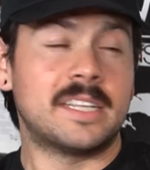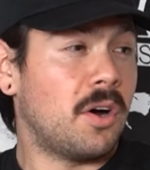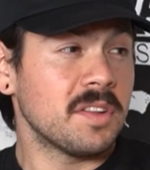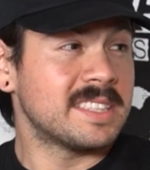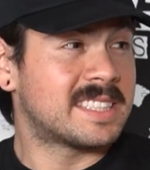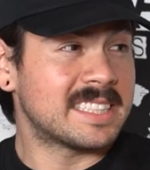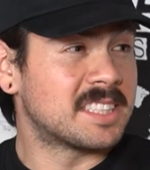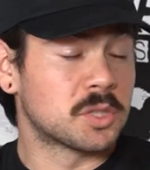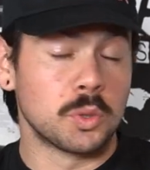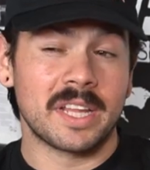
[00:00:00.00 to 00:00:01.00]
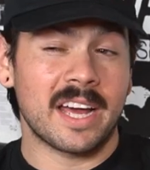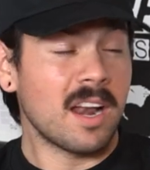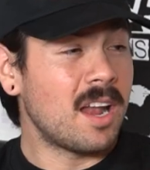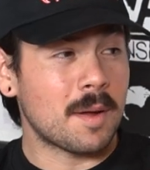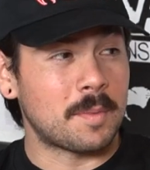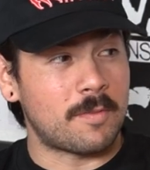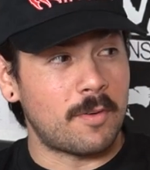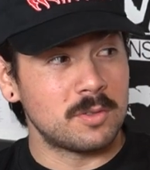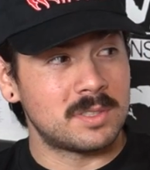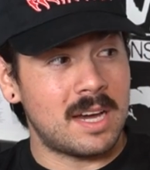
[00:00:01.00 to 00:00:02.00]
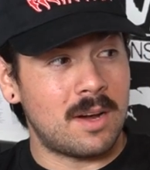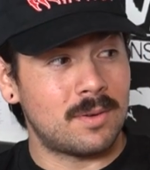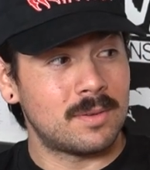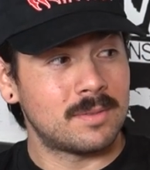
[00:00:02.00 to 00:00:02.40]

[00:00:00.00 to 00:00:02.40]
and all these kids in school, they gotta lock up their phones now.